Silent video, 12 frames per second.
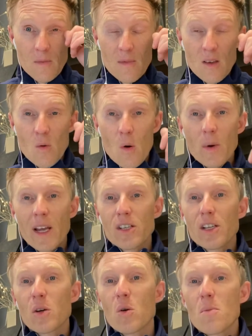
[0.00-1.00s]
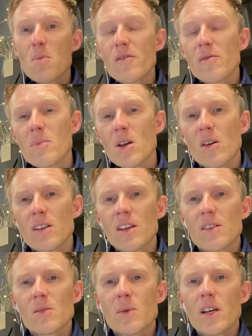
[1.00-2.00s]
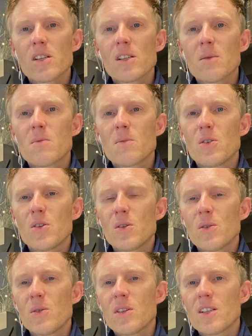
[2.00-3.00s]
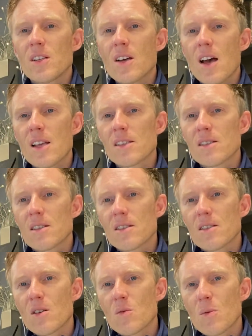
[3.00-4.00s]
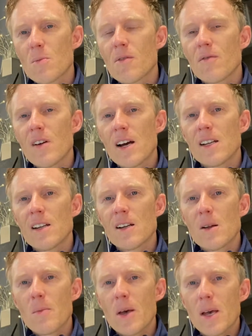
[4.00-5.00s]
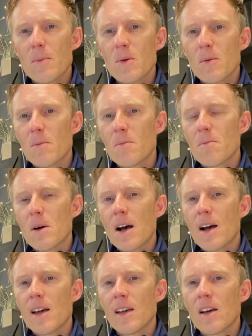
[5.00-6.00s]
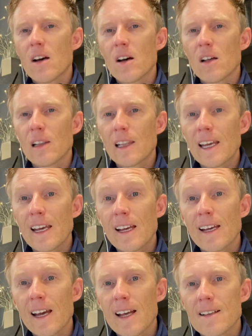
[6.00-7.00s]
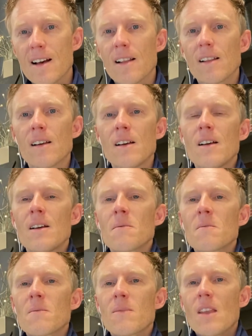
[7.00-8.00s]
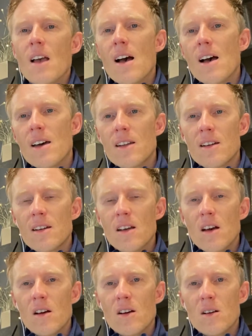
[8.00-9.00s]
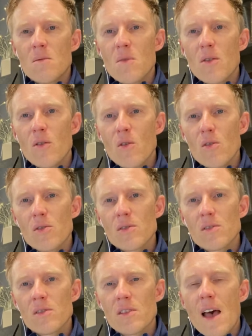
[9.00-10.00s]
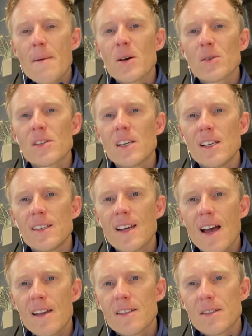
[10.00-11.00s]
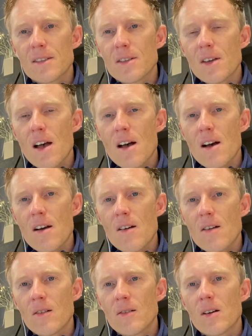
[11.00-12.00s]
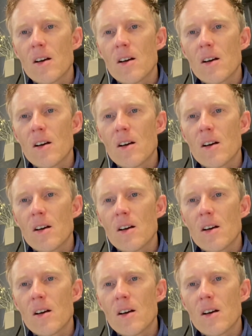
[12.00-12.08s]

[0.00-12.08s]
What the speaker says: we actually go above and beyond here. So we actually do the tests that were provided in a paper by Ling et al. And those MLC tests are